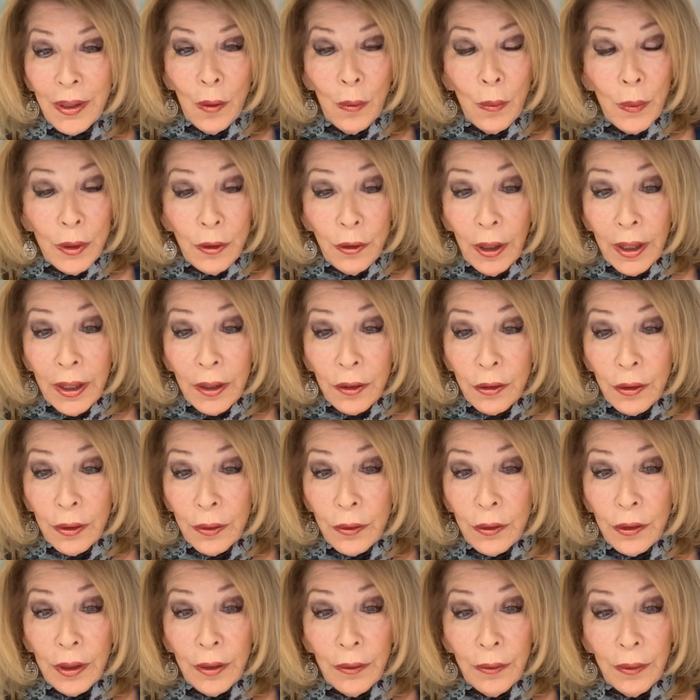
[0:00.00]

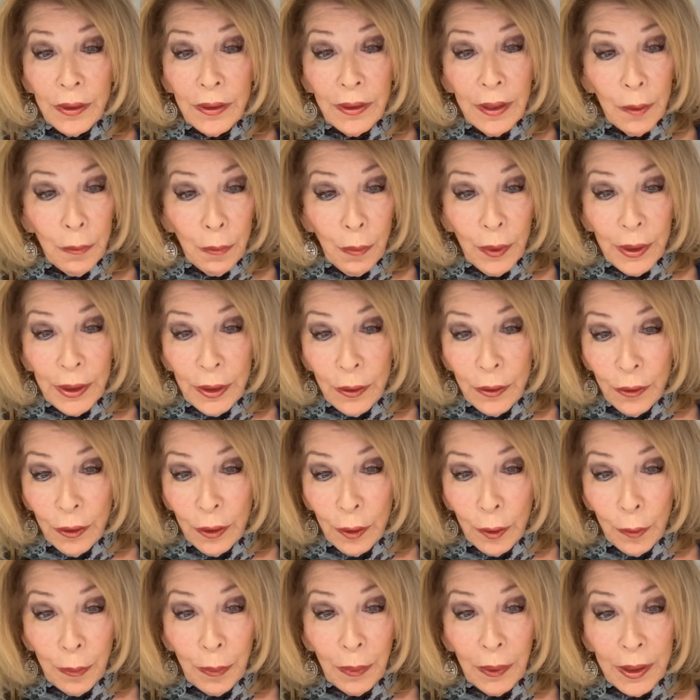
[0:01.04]
rejections even, that bring you to
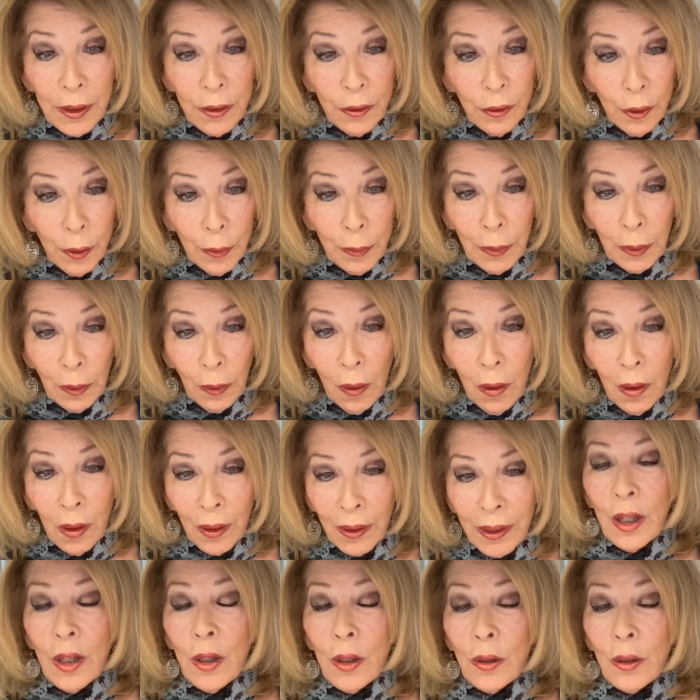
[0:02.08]
the place you belong.